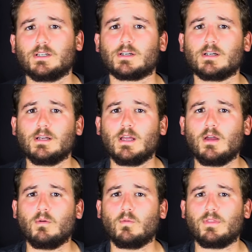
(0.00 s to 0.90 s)
year
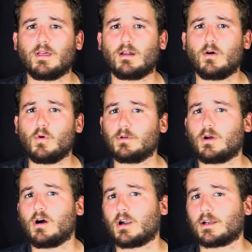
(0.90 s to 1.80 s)
with an open
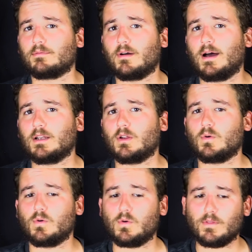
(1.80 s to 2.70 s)
heart. I
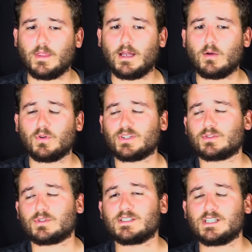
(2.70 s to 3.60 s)
know that it was a
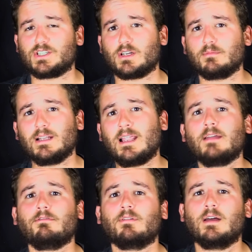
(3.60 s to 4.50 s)
transition in my
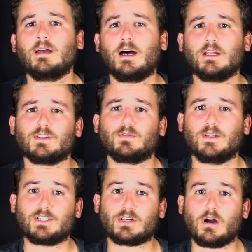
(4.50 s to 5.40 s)
life. I just
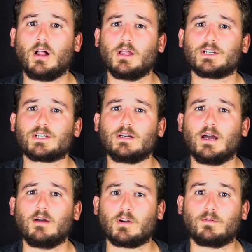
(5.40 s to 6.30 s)
finished college.
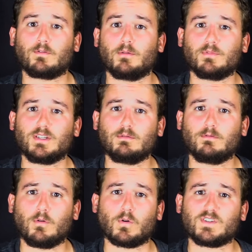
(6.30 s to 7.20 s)
I went
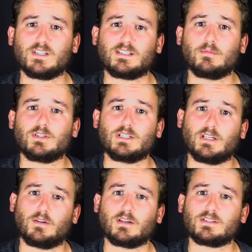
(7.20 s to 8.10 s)
for system
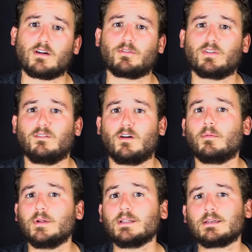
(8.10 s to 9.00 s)
engineering and software
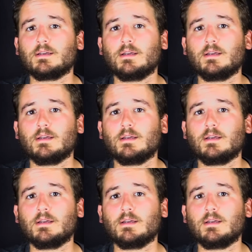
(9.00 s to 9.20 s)
development,